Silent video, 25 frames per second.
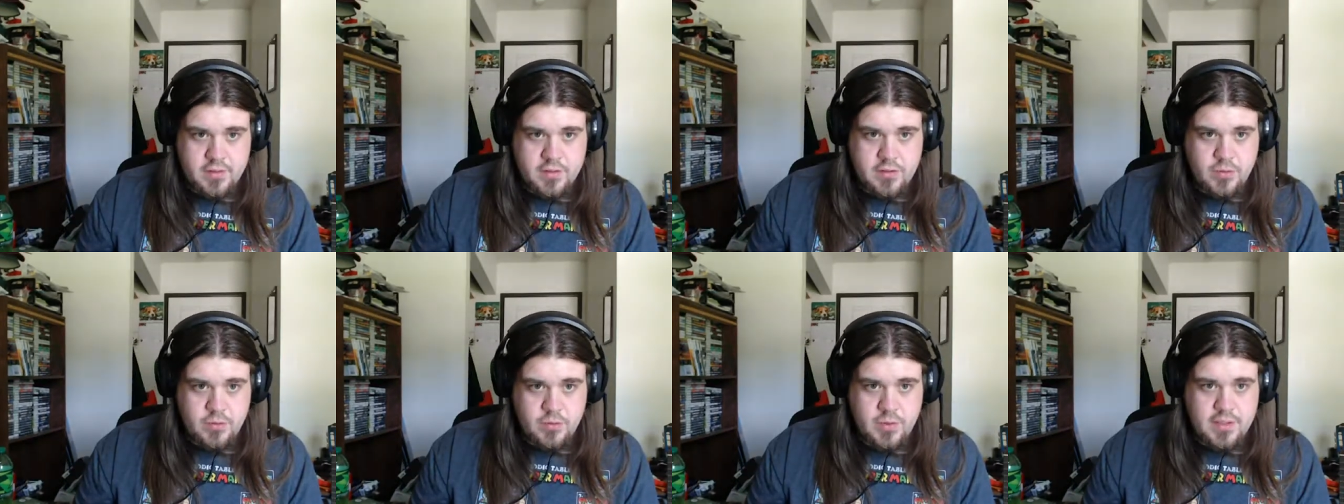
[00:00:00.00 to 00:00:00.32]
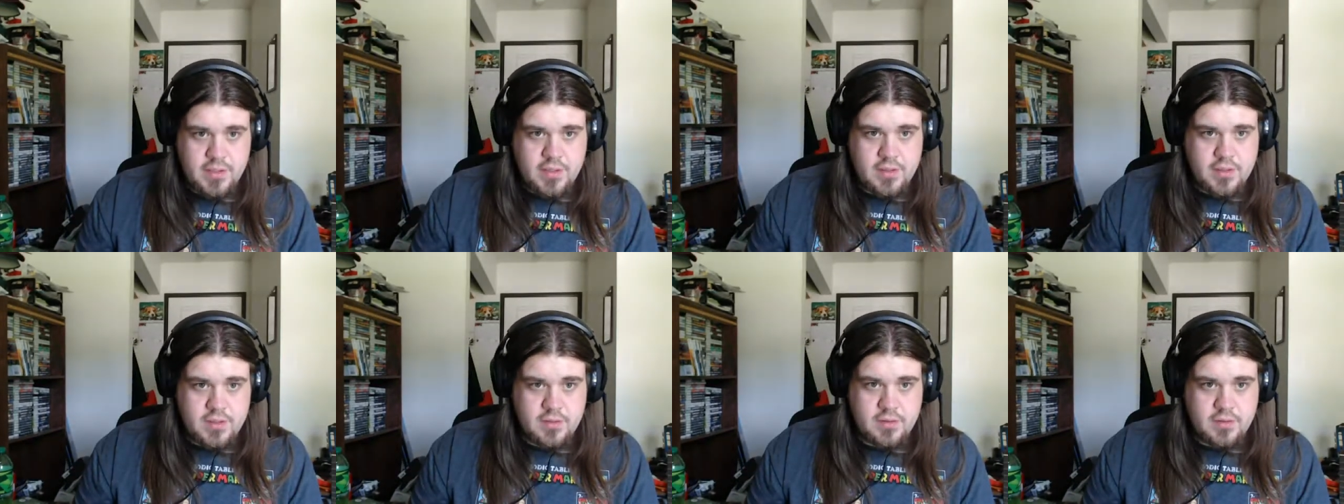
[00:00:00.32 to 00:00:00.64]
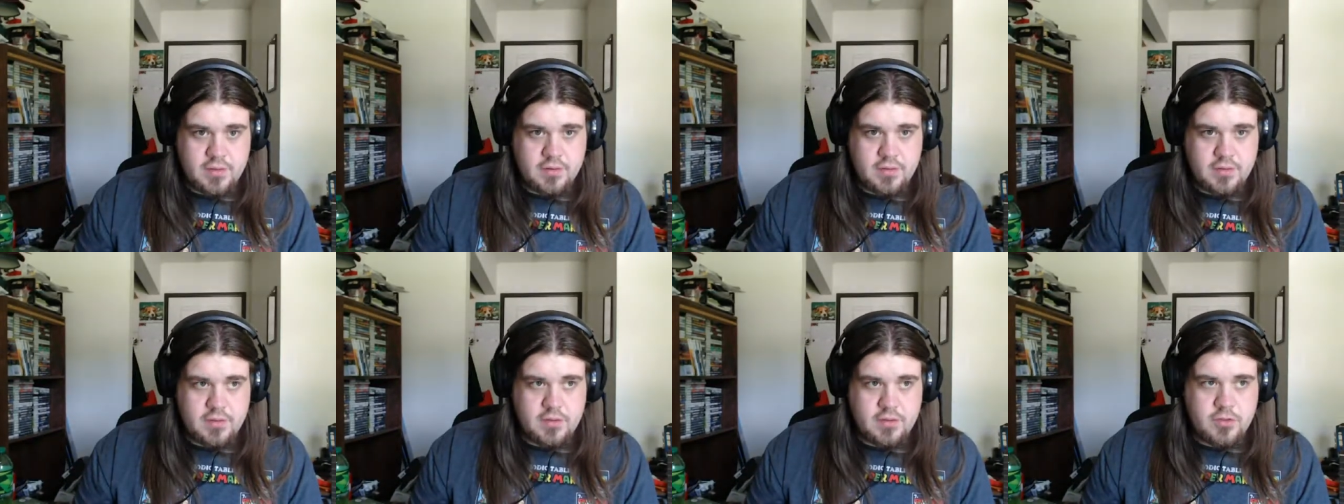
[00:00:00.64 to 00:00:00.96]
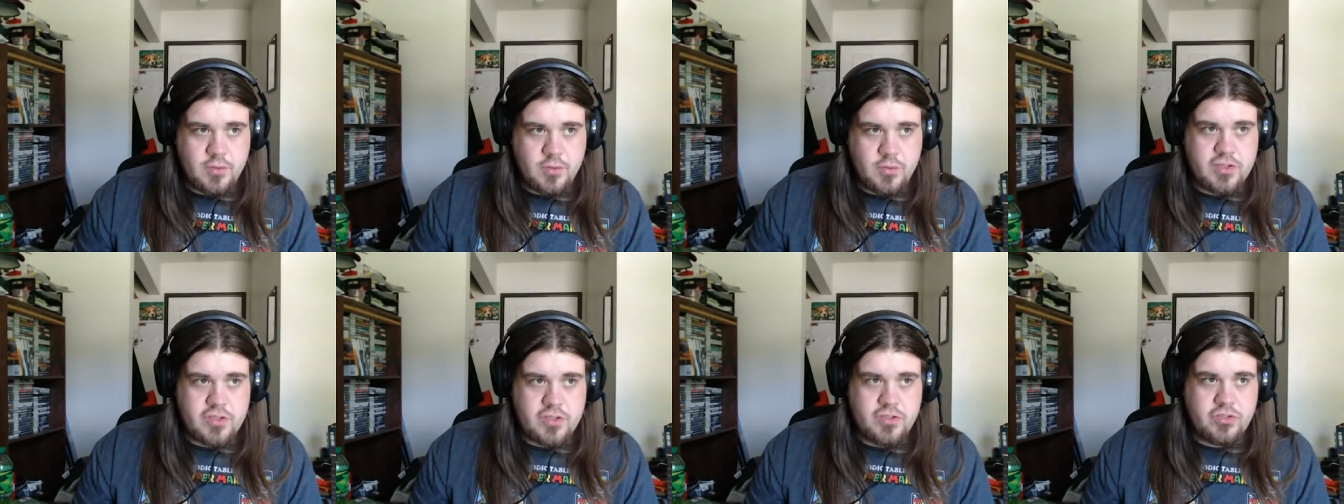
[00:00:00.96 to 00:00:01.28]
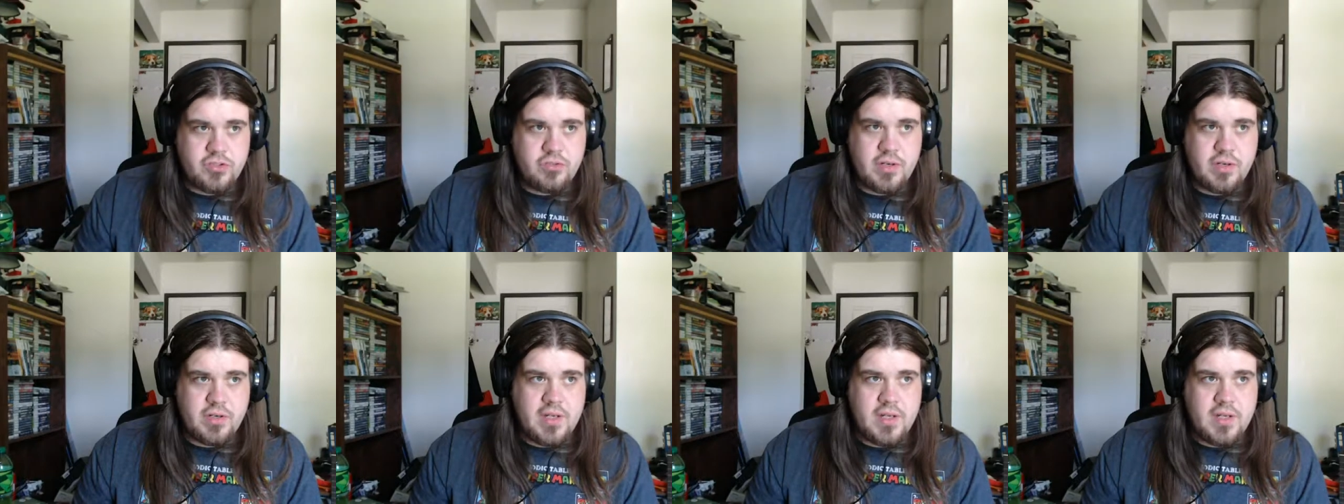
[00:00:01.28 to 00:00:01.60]
Twitch
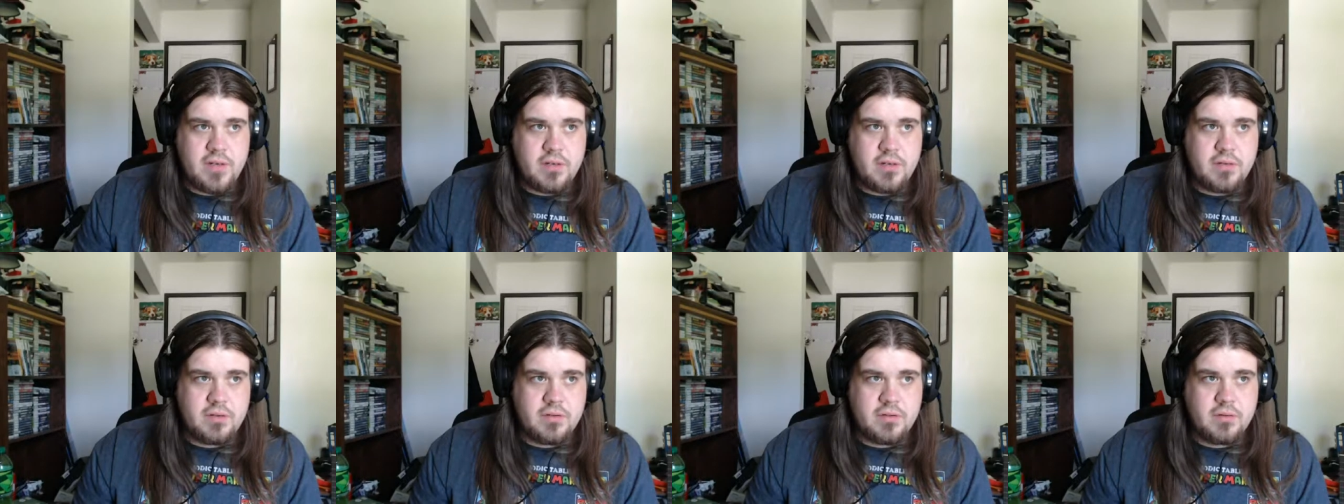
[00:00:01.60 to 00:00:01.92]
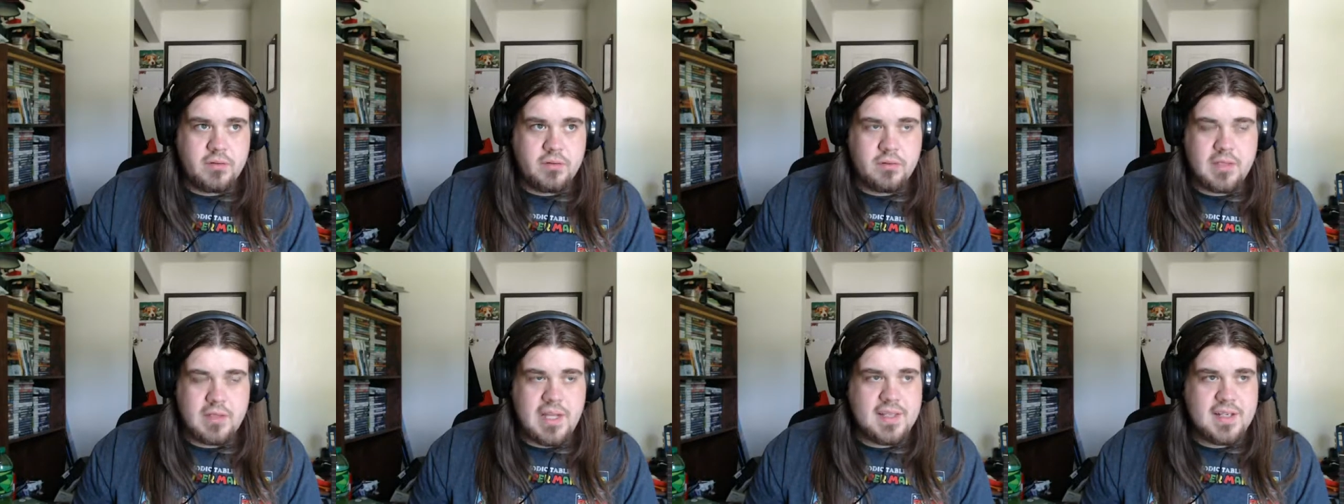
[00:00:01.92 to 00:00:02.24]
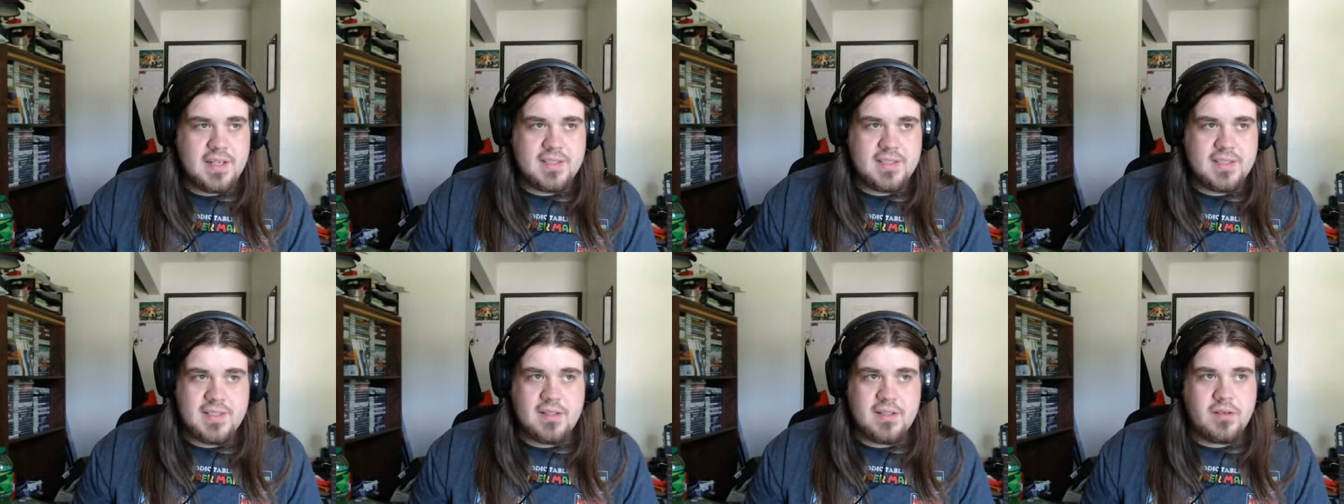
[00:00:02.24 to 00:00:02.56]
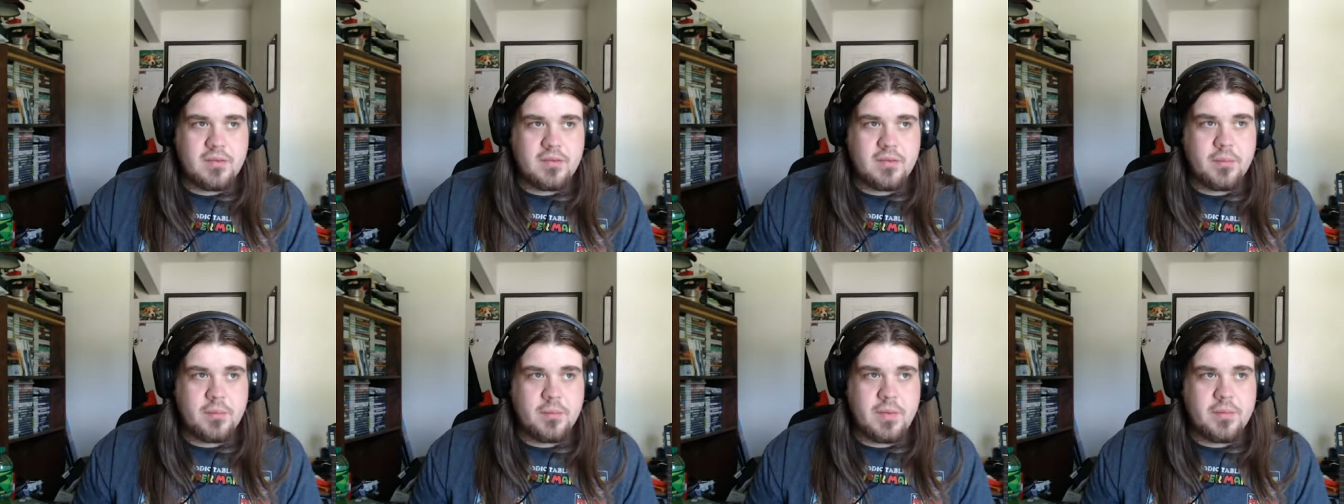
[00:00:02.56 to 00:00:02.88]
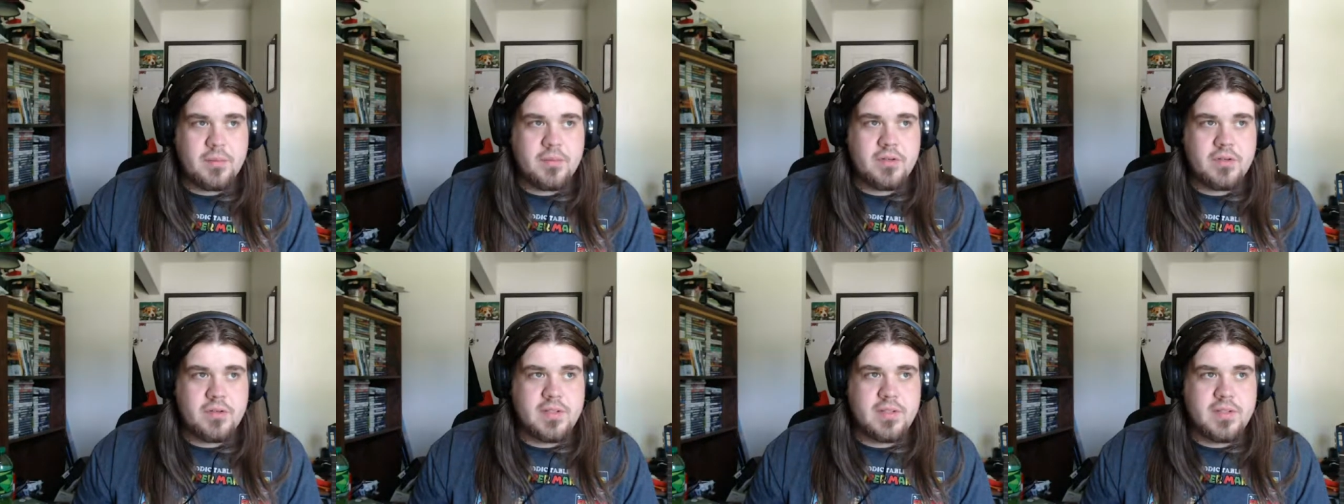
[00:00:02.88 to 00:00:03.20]
Shred, or I still don't
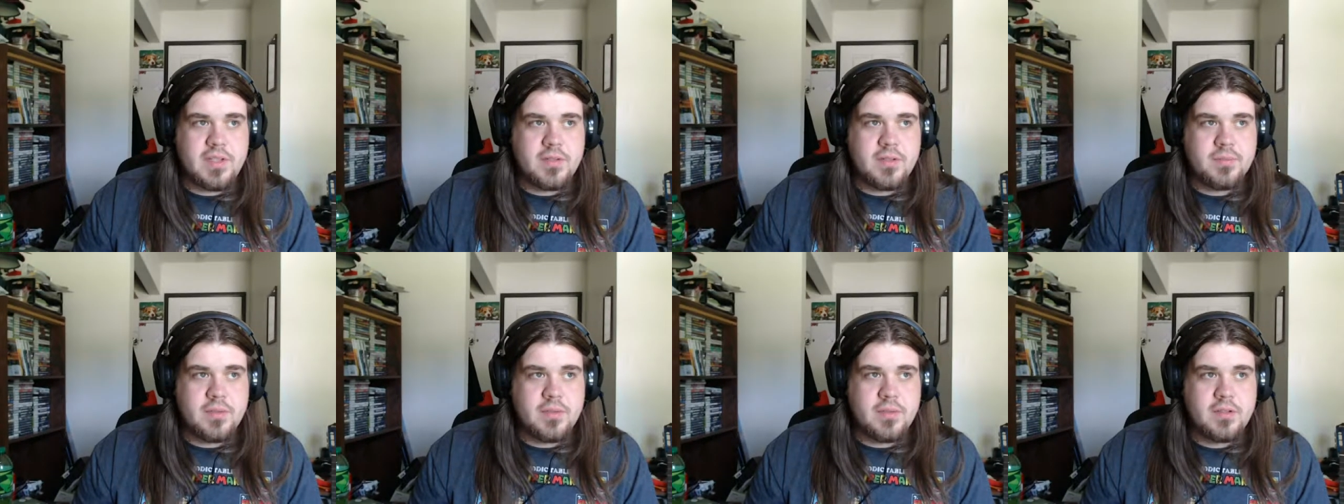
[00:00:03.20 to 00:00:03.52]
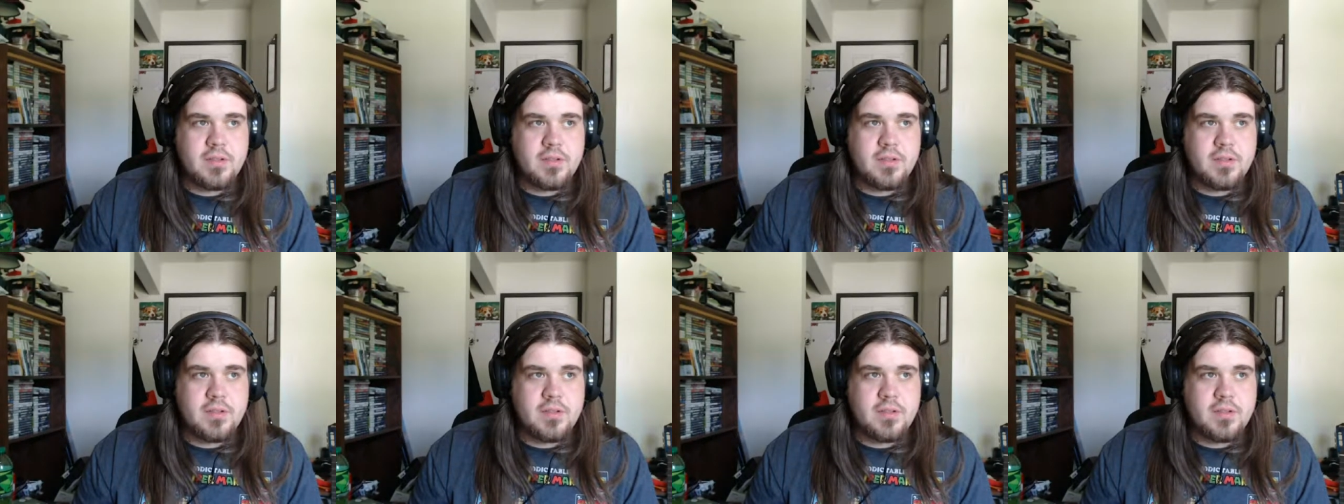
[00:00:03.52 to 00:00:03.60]
remember his name.